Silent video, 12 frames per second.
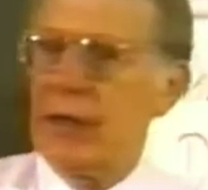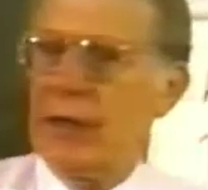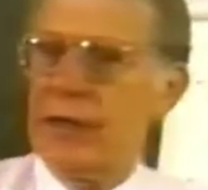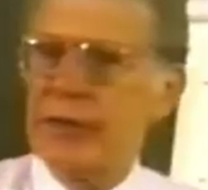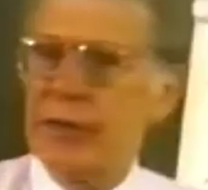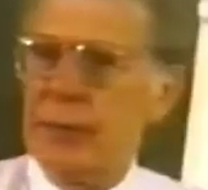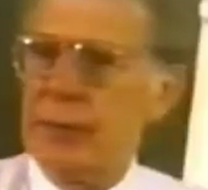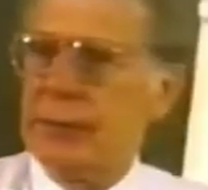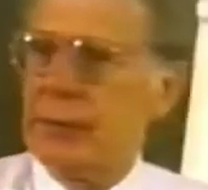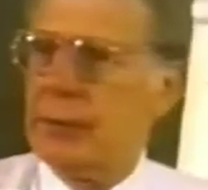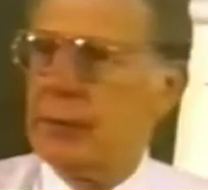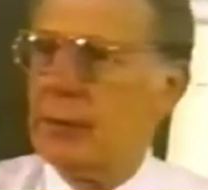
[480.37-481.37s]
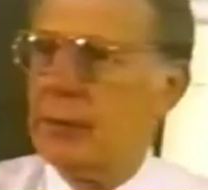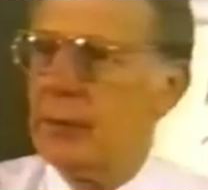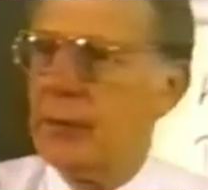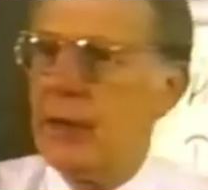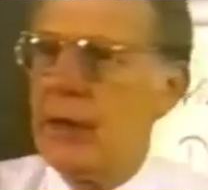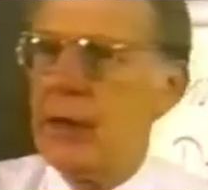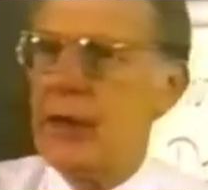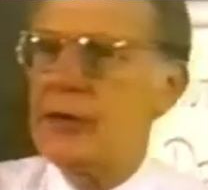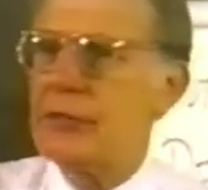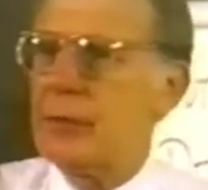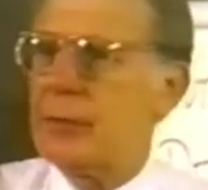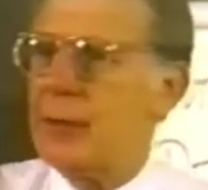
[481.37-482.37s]
that the symbol
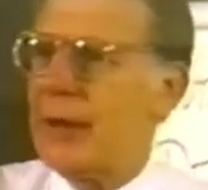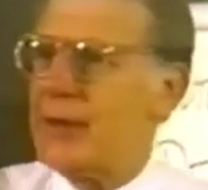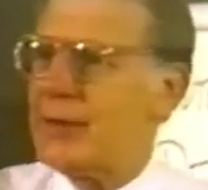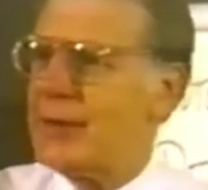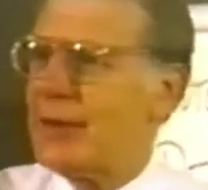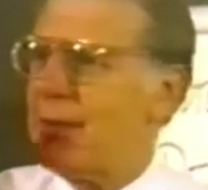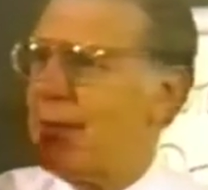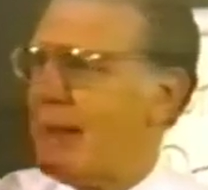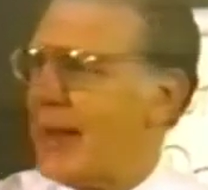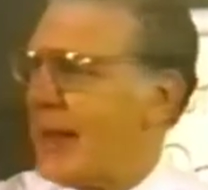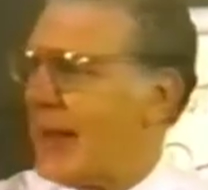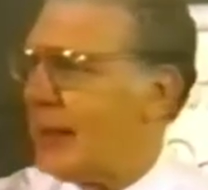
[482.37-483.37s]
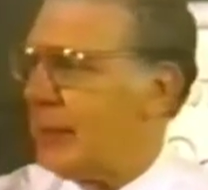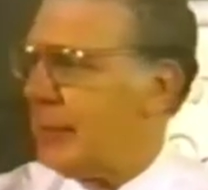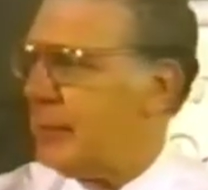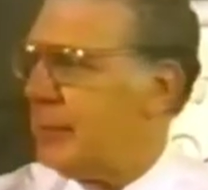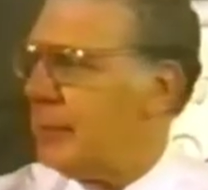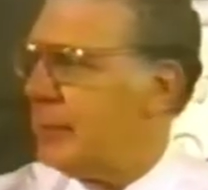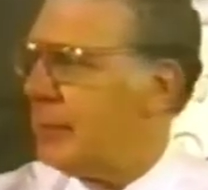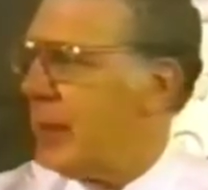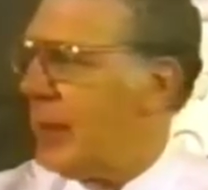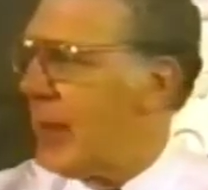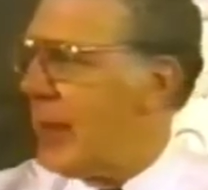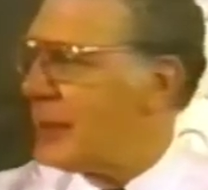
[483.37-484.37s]
is replacing the atom
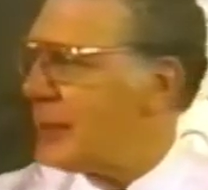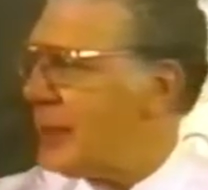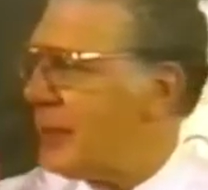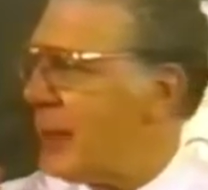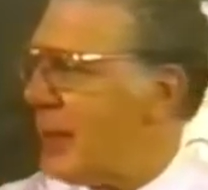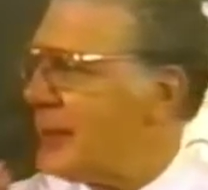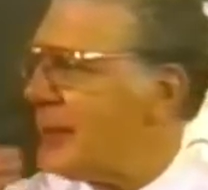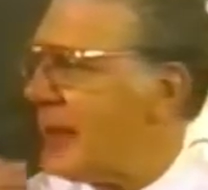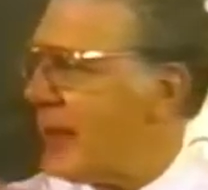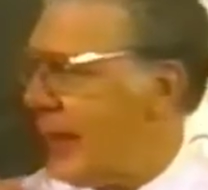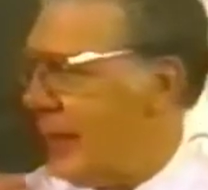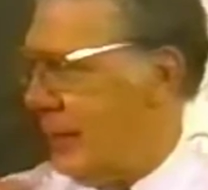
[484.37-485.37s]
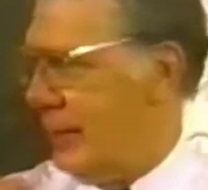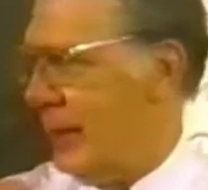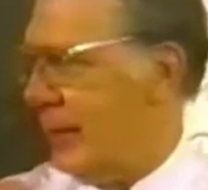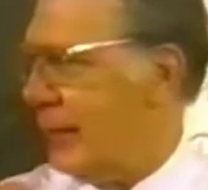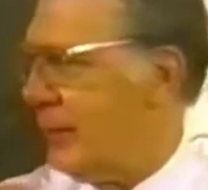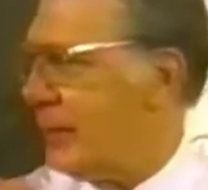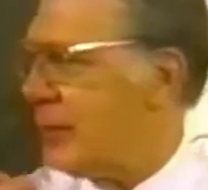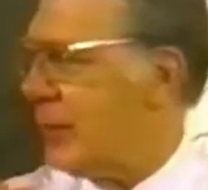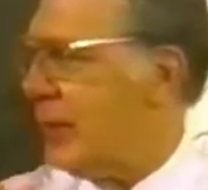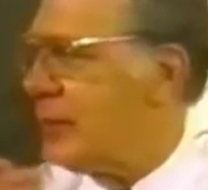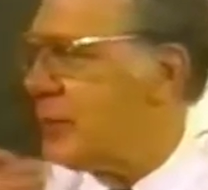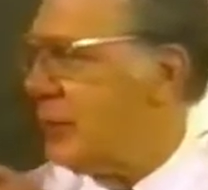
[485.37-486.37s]
as the basic element which
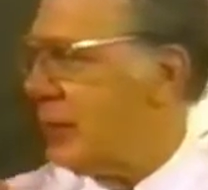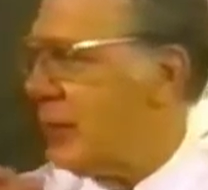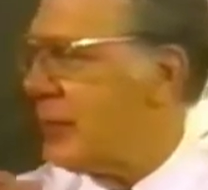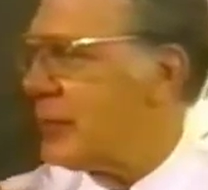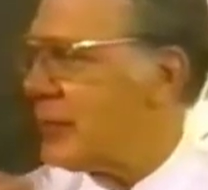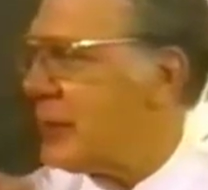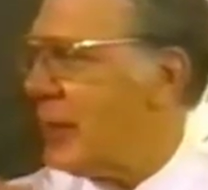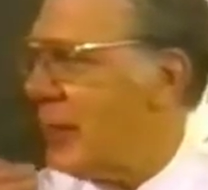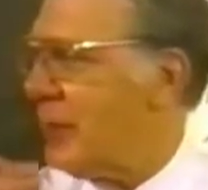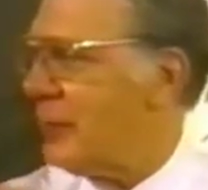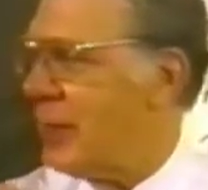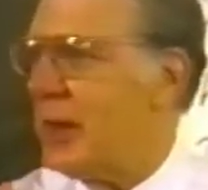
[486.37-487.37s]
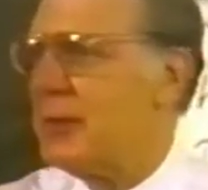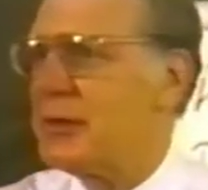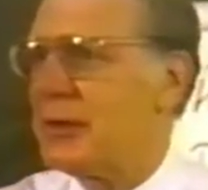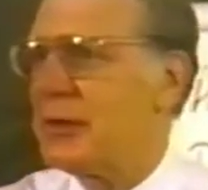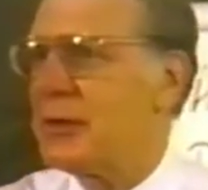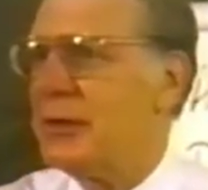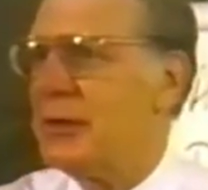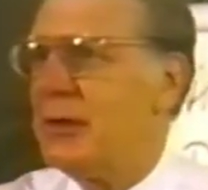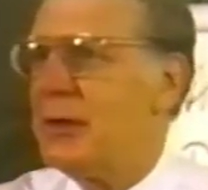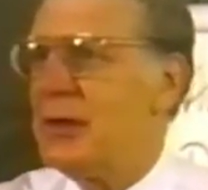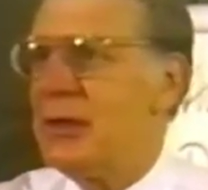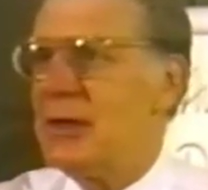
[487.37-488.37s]
leads to our understanding of nature.
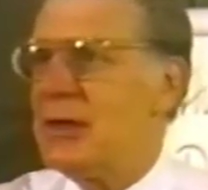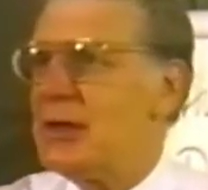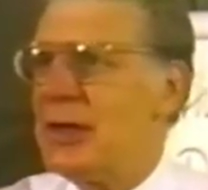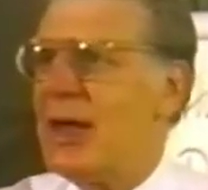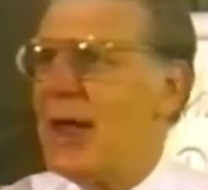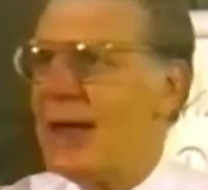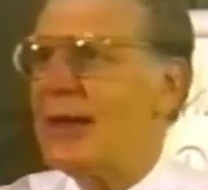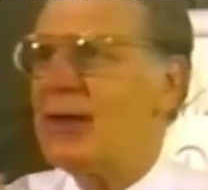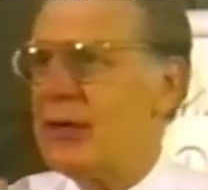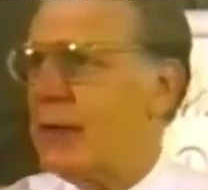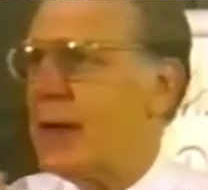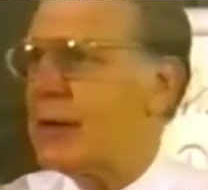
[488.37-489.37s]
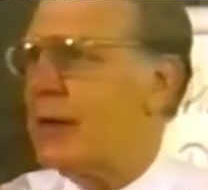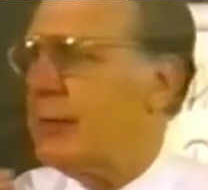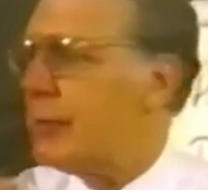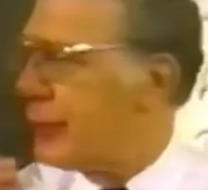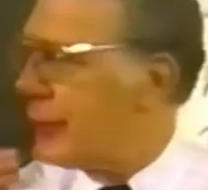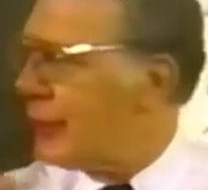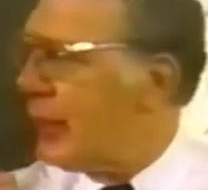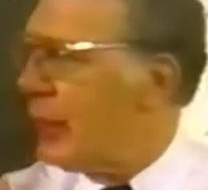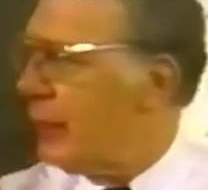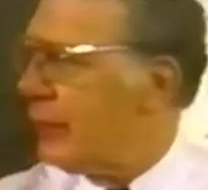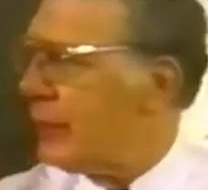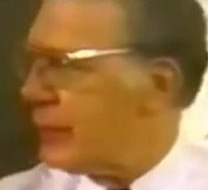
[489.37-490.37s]
She hadn't correctly
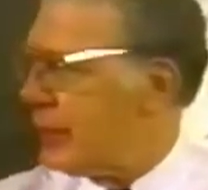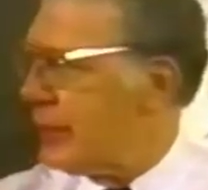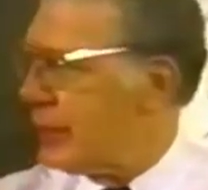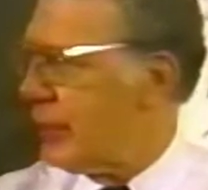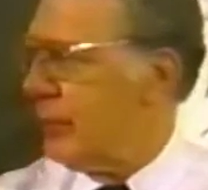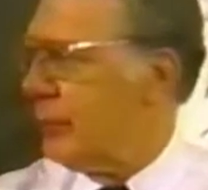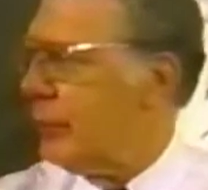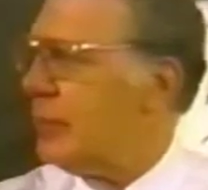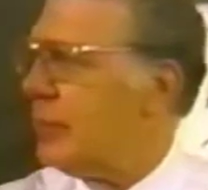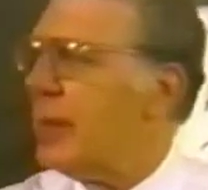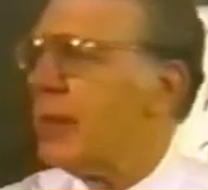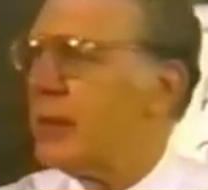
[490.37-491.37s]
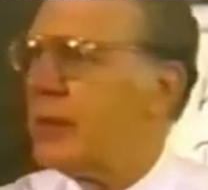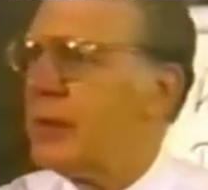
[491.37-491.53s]
perceived the system movement.